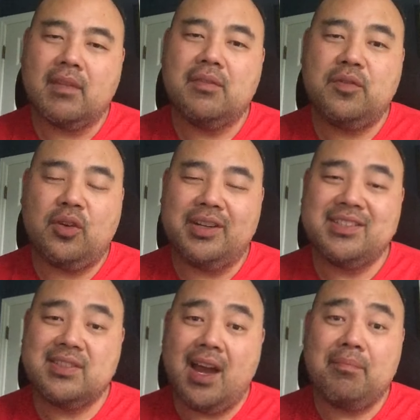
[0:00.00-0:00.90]
for his
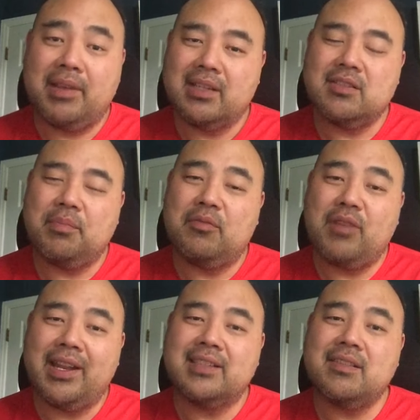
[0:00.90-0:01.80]
son because he'll be
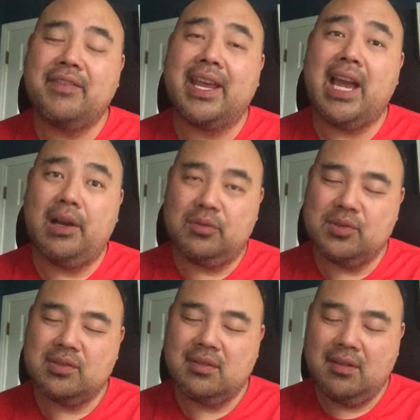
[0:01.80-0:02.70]
running something
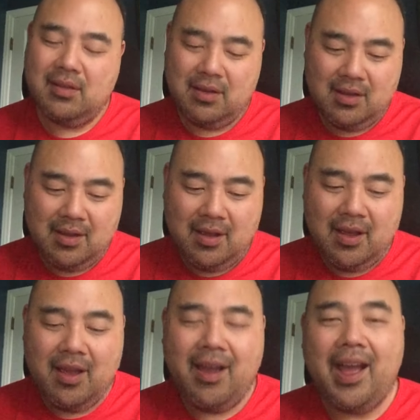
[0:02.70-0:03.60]
else.
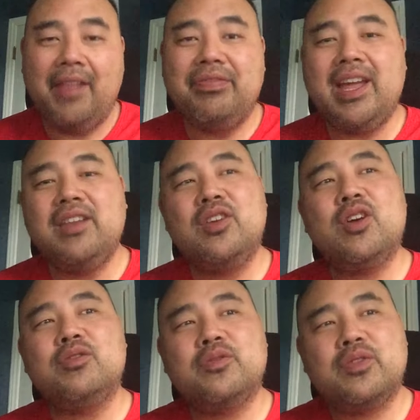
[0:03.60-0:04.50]
And then you
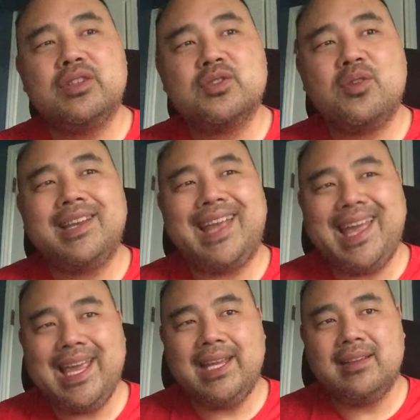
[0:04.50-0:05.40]
go to verse
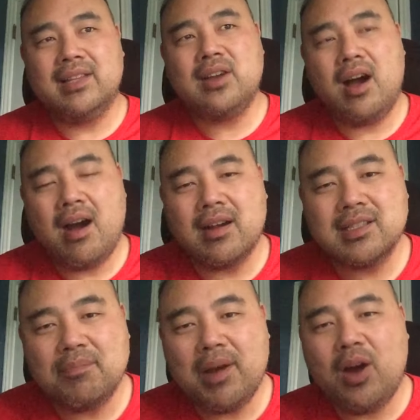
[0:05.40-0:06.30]
28, it talks
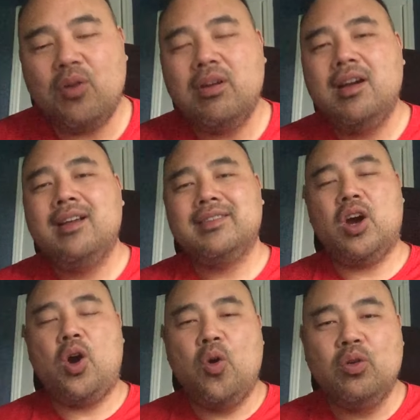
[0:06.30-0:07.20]
about the
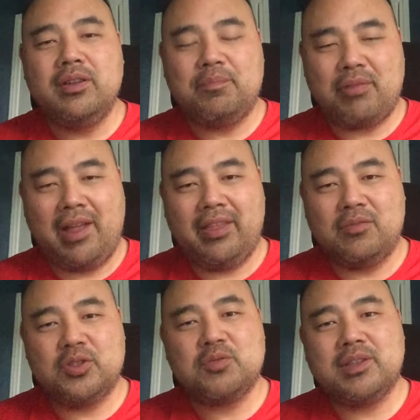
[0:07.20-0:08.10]
older brother,
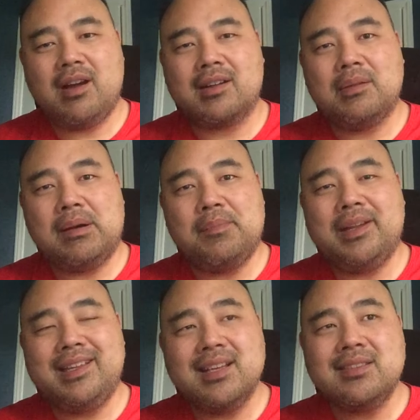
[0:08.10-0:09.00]
which we talked about a
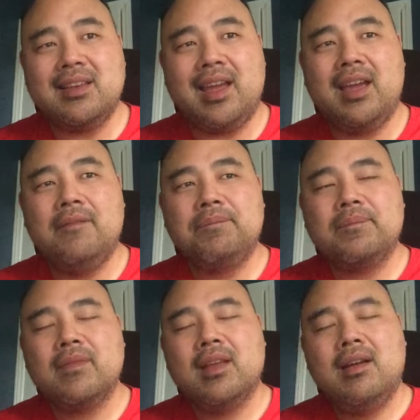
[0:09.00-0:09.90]
bit yesterday,
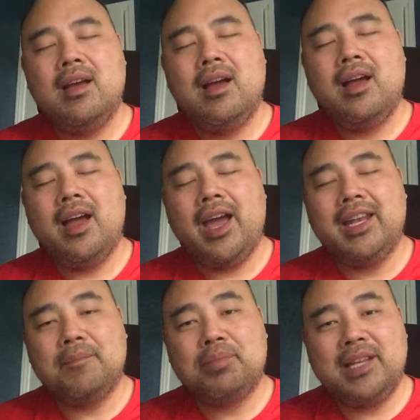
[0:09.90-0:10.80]

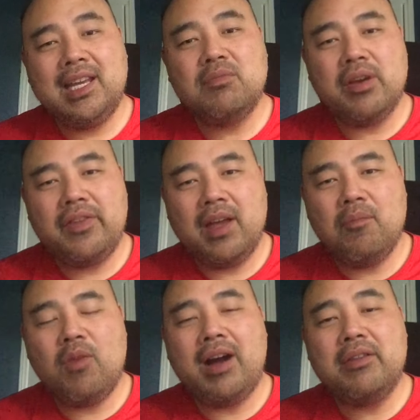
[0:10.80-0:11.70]
and they pleaded with
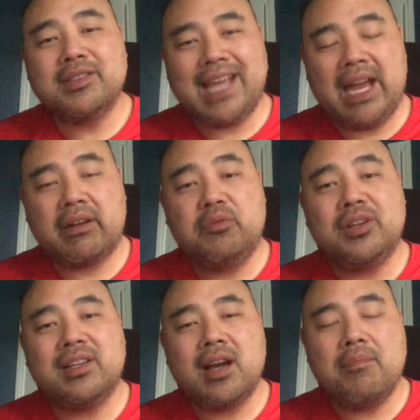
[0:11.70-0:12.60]
him while he was angry,
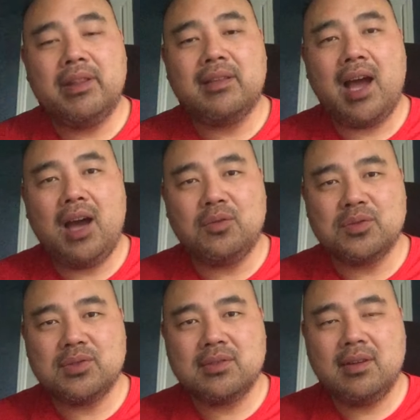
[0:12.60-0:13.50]
wouldn't come in the
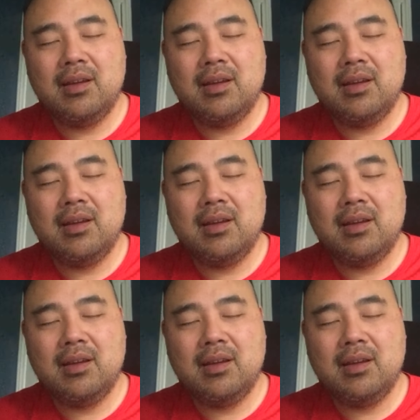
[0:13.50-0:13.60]
house.